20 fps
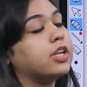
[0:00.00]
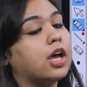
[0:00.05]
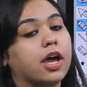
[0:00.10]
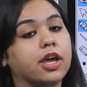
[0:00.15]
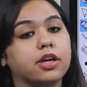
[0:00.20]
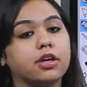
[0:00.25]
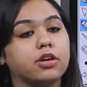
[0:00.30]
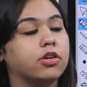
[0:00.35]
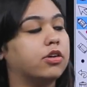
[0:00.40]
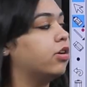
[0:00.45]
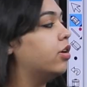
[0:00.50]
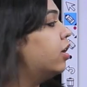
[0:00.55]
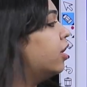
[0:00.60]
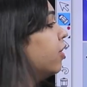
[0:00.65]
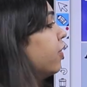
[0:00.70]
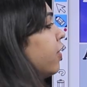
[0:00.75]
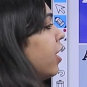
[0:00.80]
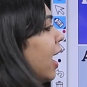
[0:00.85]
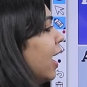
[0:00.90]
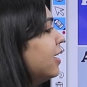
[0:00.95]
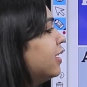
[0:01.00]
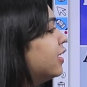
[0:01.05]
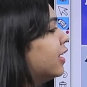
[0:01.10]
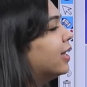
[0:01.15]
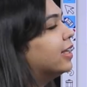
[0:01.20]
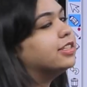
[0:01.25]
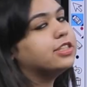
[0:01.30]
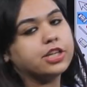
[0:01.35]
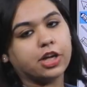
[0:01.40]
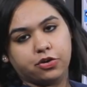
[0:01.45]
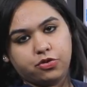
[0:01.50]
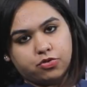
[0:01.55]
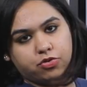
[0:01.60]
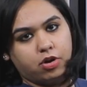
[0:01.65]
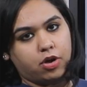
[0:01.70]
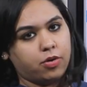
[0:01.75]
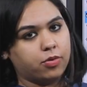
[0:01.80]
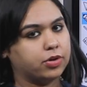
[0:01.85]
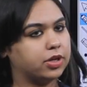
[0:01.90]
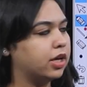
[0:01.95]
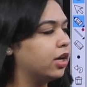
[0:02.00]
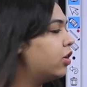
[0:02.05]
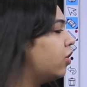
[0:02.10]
tiger, rat, etc. Okay,